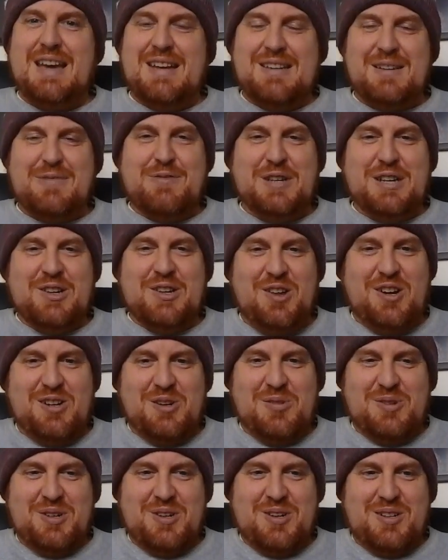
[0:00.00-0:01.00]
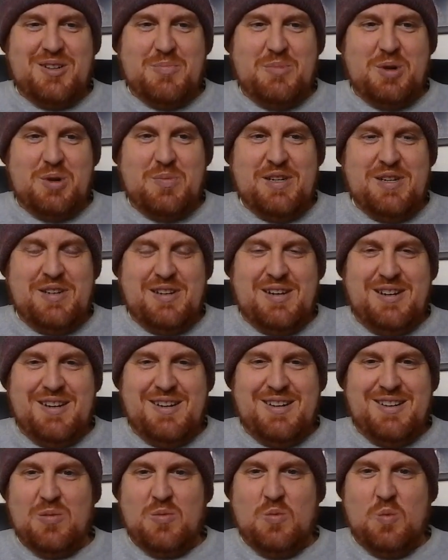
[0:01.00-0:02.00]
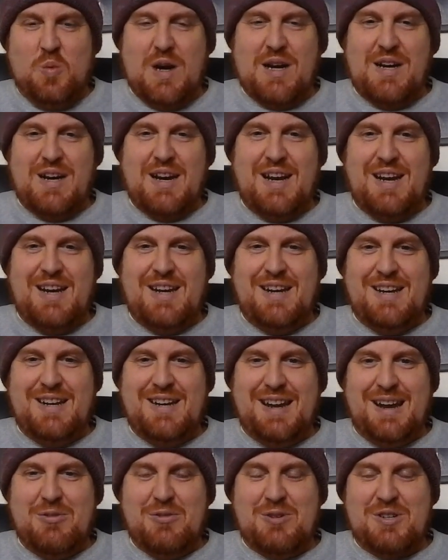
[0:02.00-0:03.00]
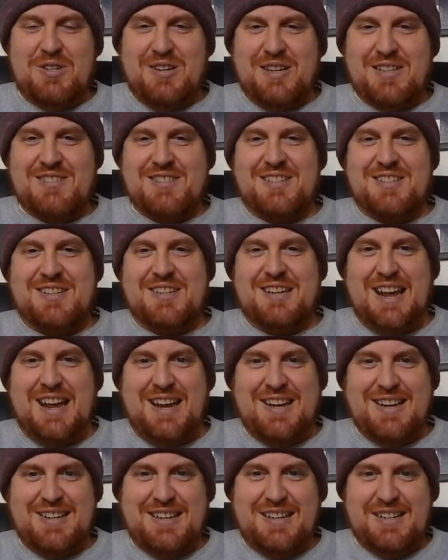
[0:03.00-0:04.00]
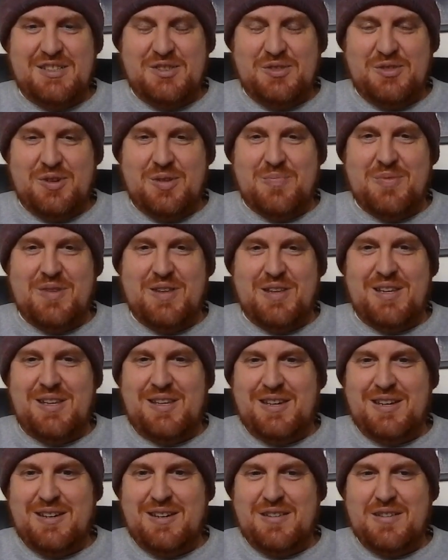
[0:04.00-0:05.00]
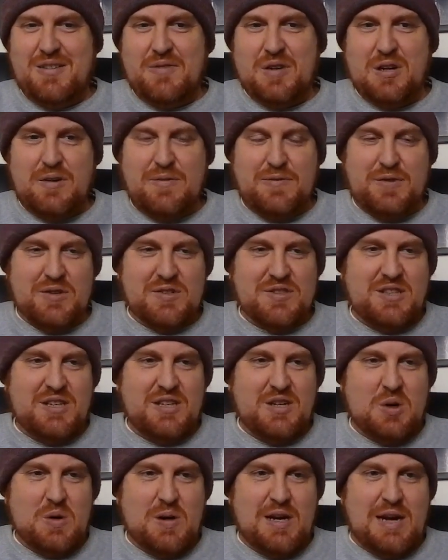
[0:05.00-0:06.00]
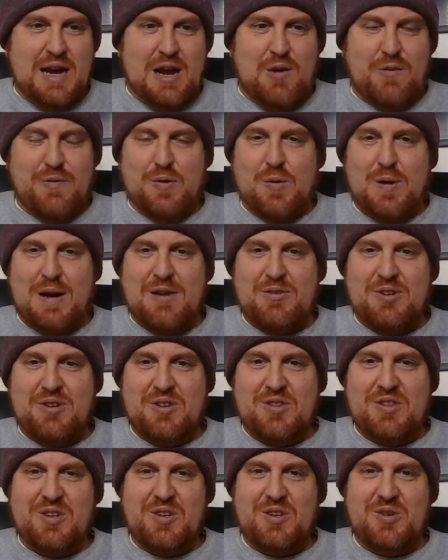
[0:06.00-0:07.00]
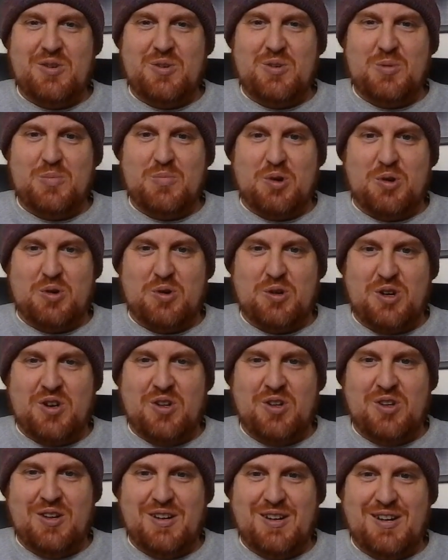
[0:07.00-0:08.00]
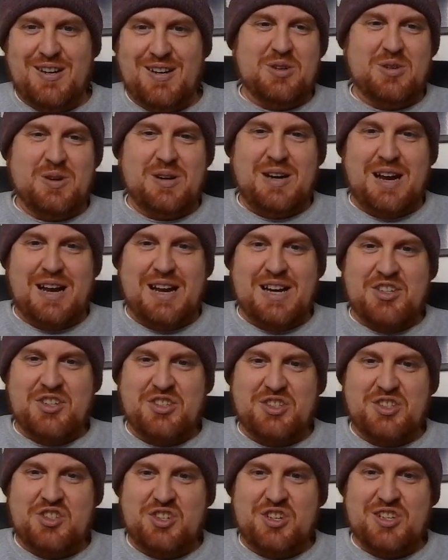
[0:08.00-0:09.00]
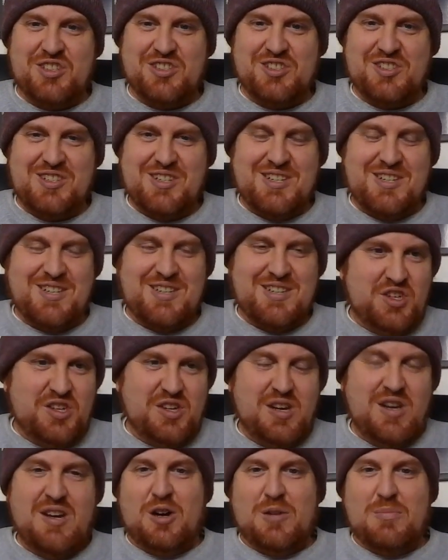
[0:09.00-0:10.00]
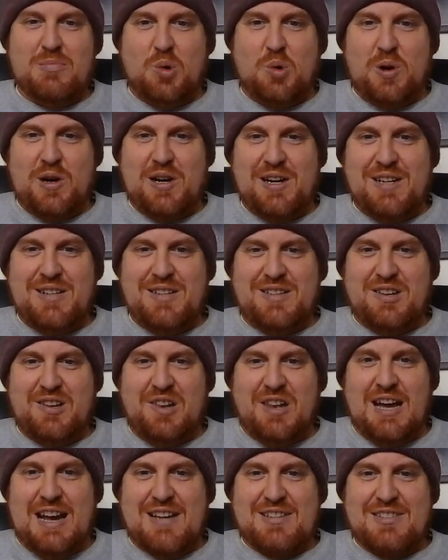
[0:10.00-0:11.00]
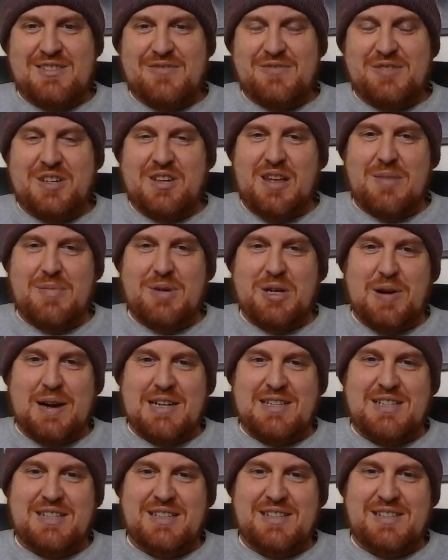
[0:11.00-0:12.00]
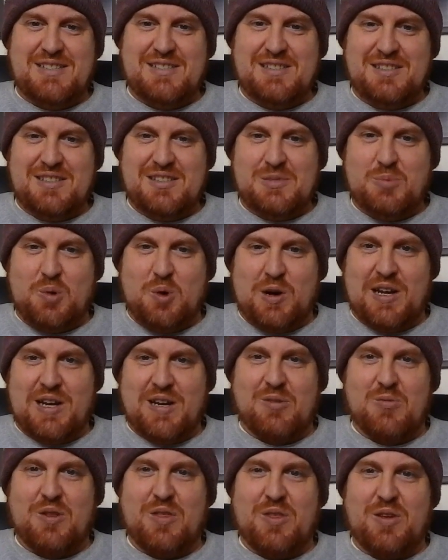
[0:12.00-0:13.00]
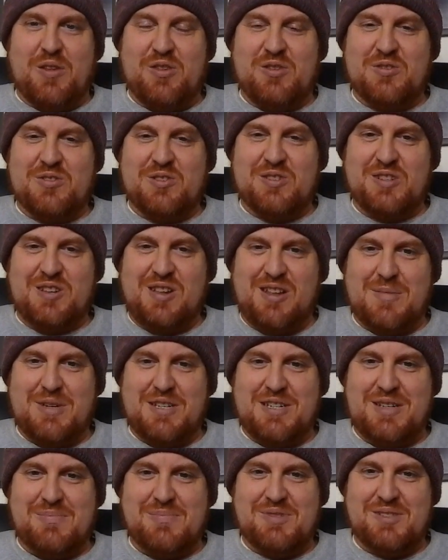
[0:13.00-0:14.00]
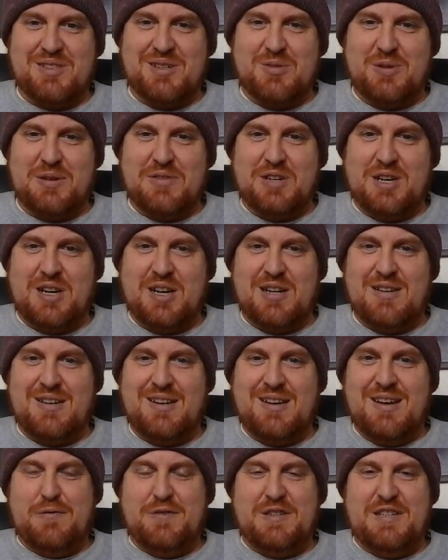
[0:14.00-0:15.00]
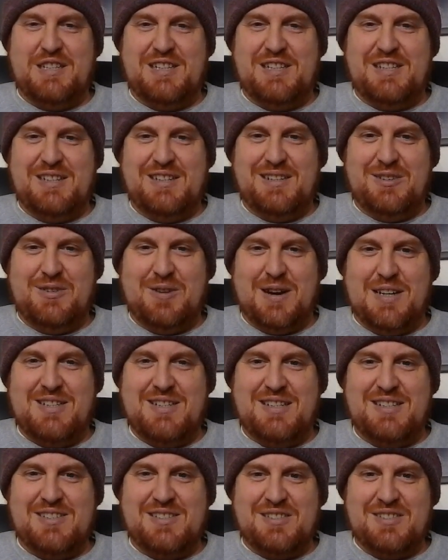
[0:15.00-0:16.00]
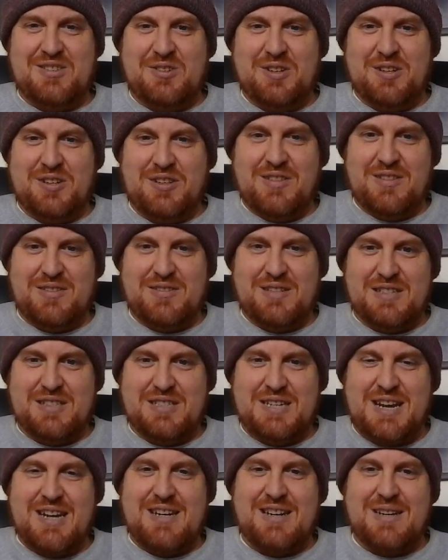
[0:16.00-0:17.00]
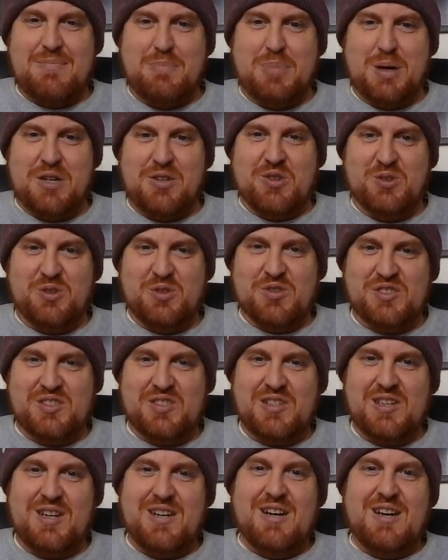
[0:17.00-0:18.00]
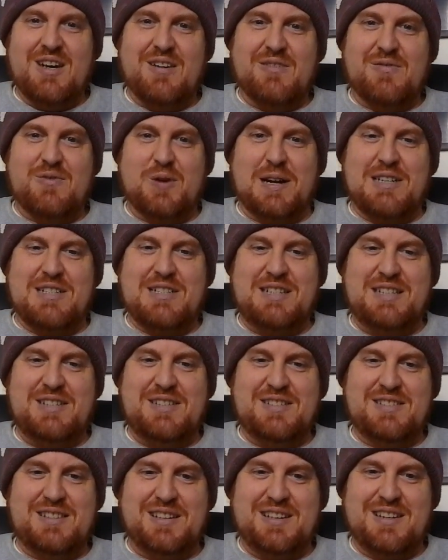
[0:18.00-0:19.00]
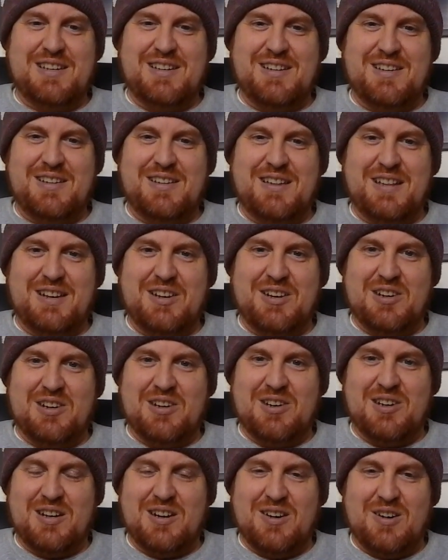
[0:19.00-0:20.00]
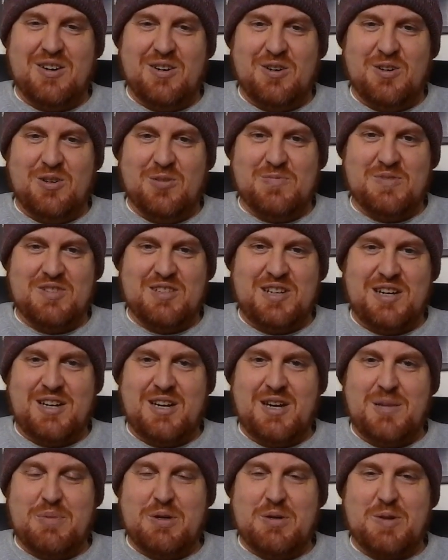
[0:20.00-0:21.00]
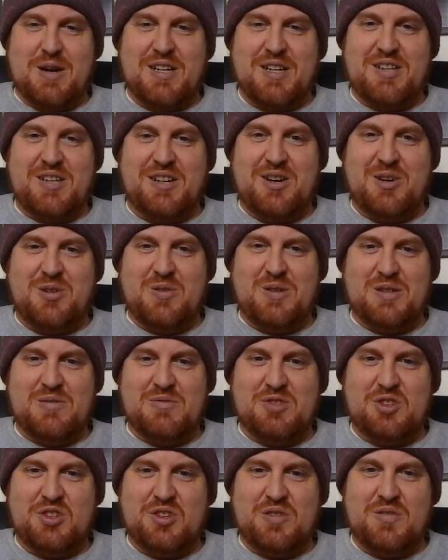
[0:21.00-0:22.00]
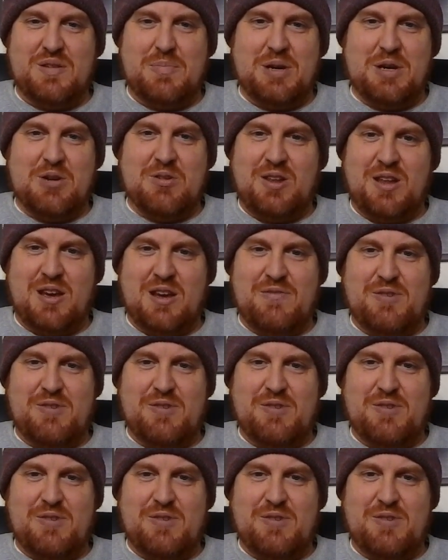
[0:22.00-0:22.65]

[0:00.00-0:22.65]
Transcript: Yeah, definitely a lot going on at the moment. Uh, one day out, less than a day from the uh, very first Gitcoin alpha round on the new protocol. So I actually just dished onboarding the last of the climate grantees this morning with others on the climate team. So we've got 50 grantees, including the 10 bundles of grantees uh, that are all signed up and ready to go and should appear